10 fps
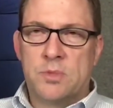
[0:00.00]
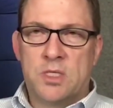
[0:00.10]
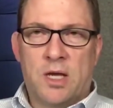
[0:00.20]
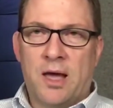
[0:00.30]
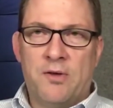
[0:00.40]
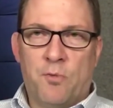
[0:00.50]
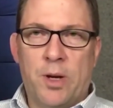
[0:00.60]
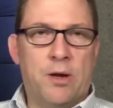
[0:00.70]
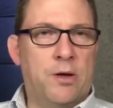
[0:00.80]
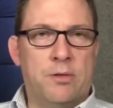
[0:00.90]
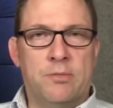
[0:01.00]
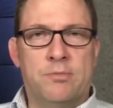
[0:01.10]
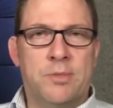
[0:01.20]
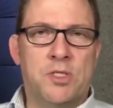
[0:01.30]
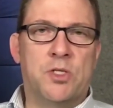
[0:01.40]
It's kind of weird, and
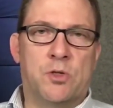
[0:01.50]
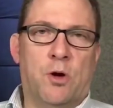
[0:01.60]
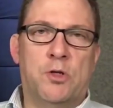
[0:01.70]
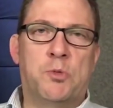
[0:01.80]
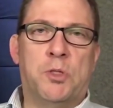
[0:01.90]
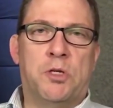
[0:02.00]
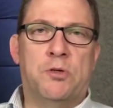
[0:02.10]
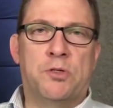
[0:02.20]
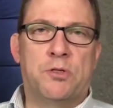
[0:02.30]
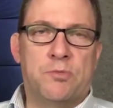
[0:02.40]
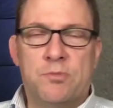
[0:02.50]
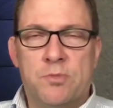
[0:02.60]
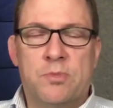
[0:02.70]
this is gross, but there's